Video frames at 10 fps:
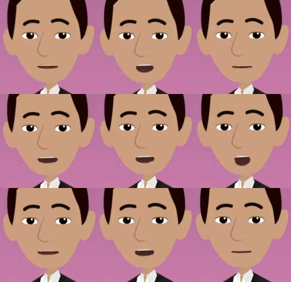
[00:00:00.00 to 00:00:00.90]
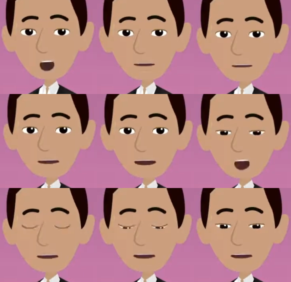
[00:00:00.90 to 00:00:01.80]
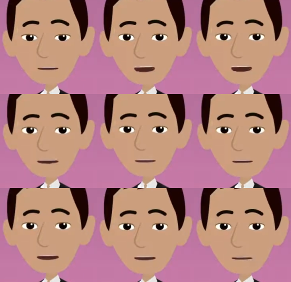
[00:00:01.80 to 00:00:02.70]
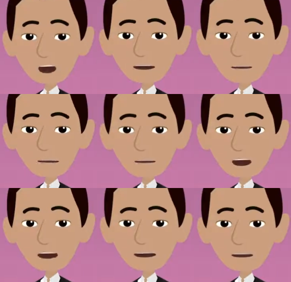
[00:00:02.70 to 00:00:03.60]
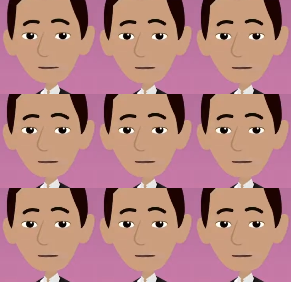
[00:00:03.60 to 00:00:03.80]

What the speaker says: simply a reflection of you anyway. And if you are treating